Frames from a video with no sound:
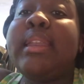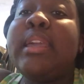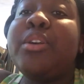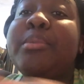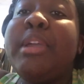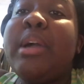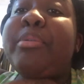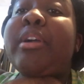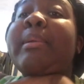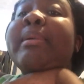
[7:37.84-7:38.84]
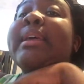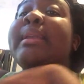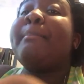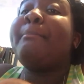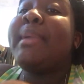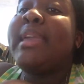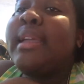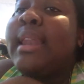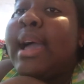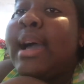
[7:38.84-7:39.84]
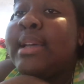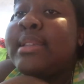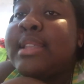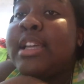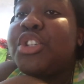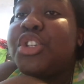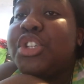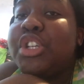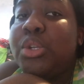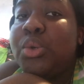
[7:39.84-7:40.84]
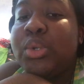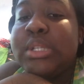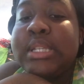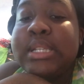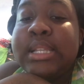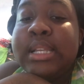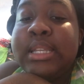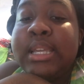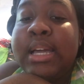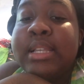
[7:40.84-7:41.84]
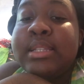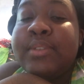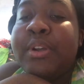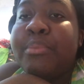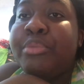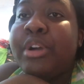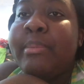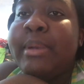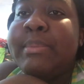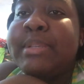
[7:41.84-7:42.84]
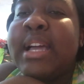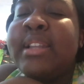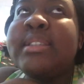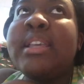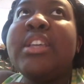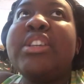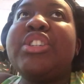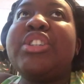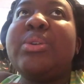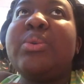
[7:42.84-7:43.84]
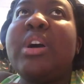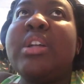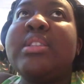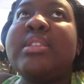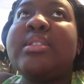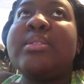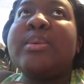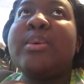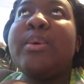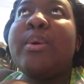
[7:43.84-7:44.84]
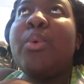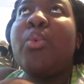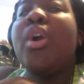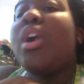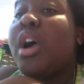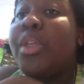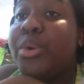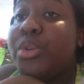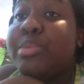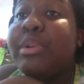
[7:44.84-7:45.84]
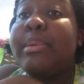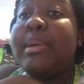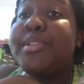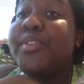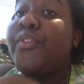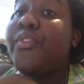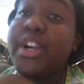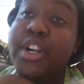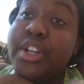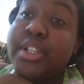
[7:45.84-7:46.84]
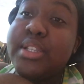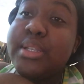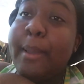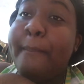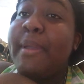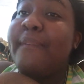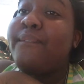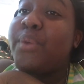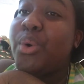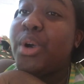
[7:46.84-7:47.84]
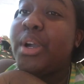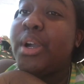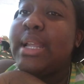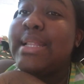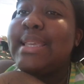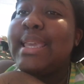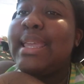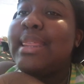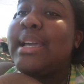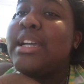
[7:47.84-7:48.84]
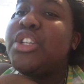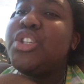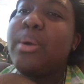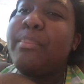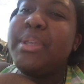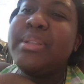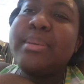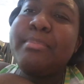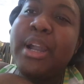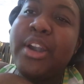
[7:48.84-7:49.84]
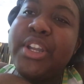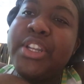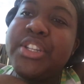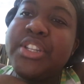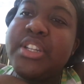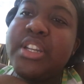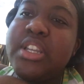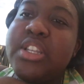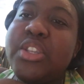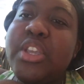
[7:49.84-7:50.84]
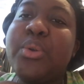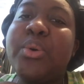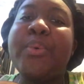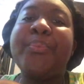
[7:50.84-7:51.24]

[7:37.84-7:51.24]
it could be a problem that the male has, that she notices that he has different problems, and she wants to work on those problems first before taking that jump into marriage. So, you know,